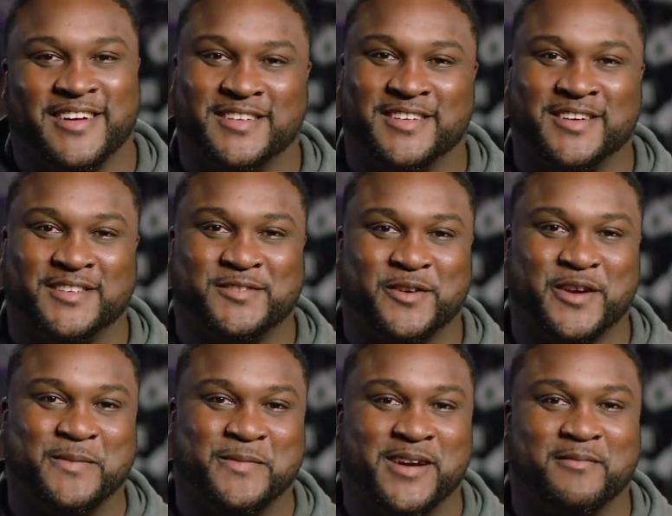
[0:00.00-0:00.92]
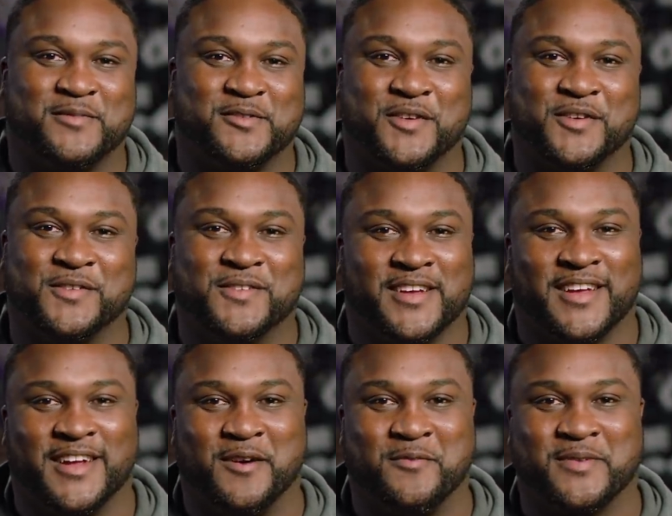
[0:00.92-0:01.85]
a, a dream come true,
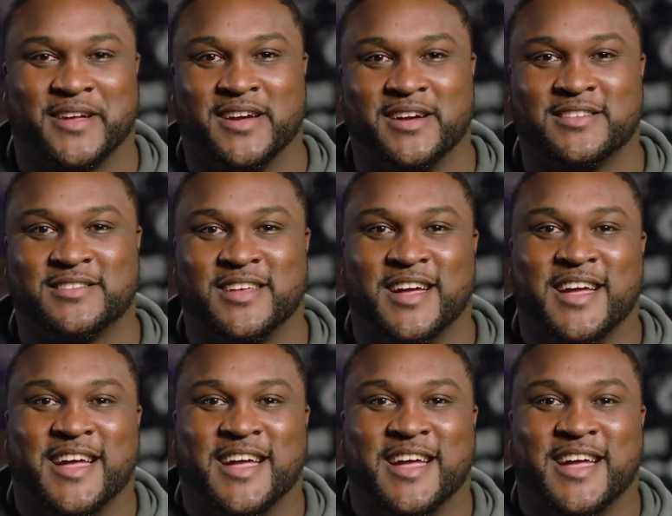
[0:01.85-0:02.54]
you know, because